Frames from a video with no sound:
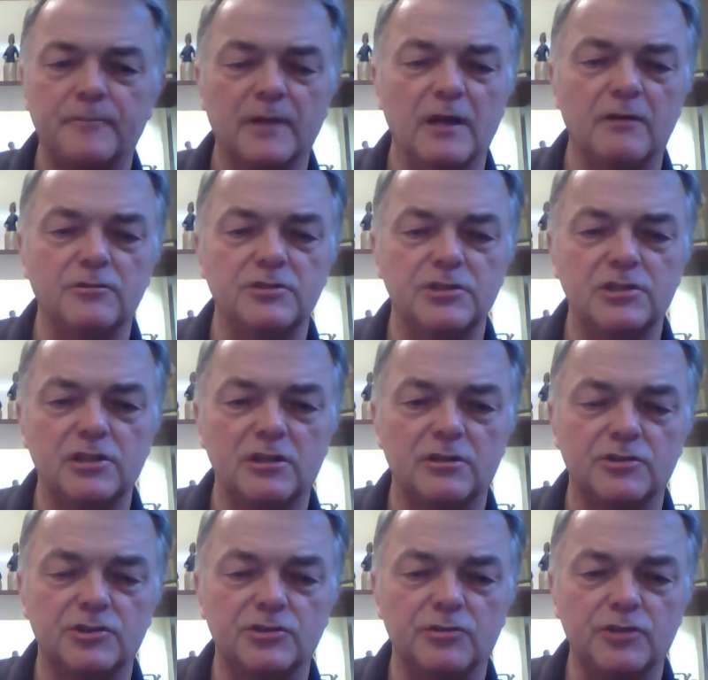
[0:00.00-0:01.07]
That was his
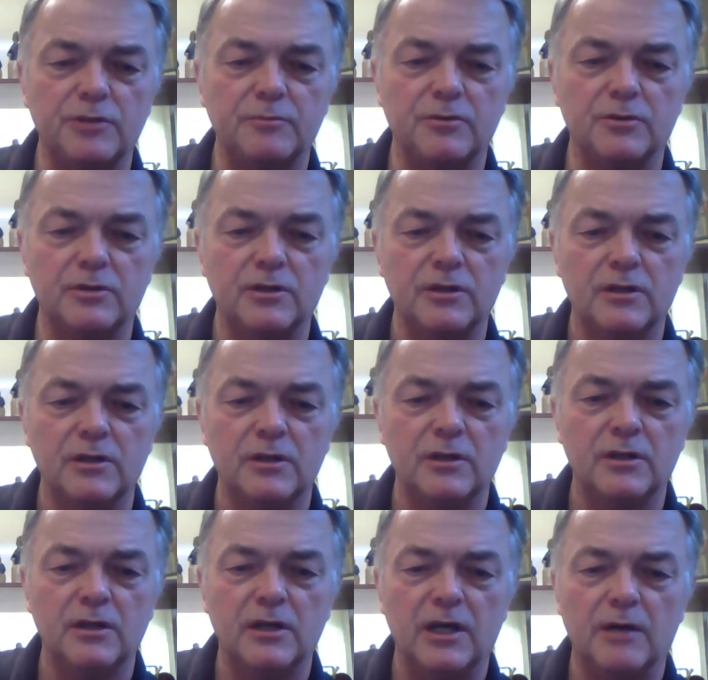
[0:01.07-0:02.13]
last Stoddy book,
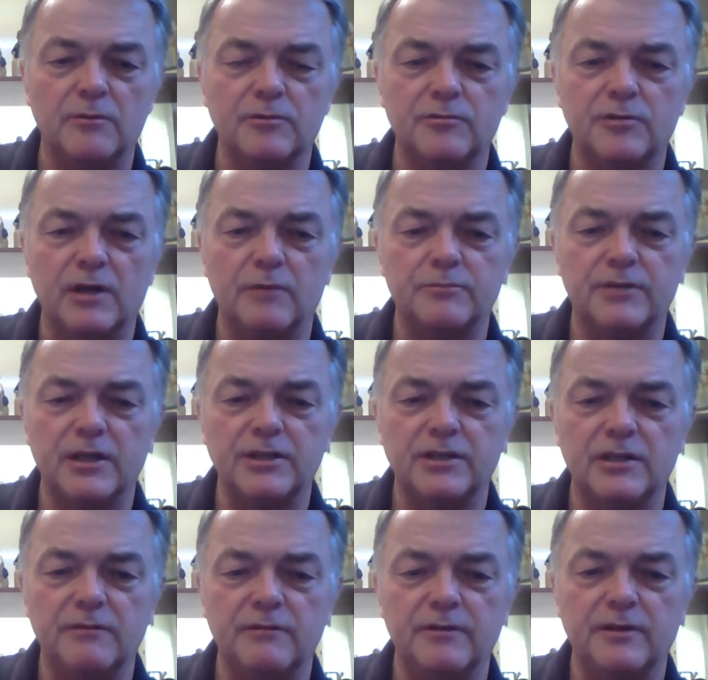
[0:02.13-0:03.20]
updating
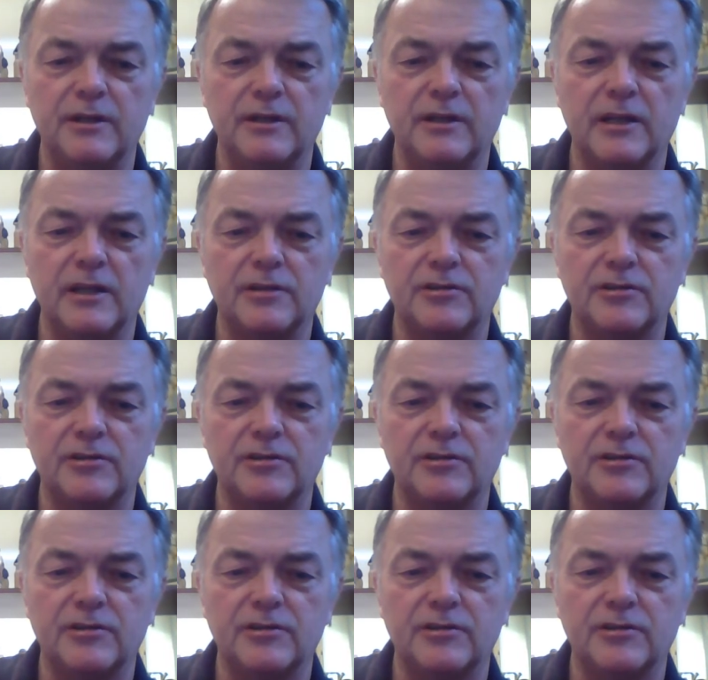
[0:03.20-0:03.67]
everything there.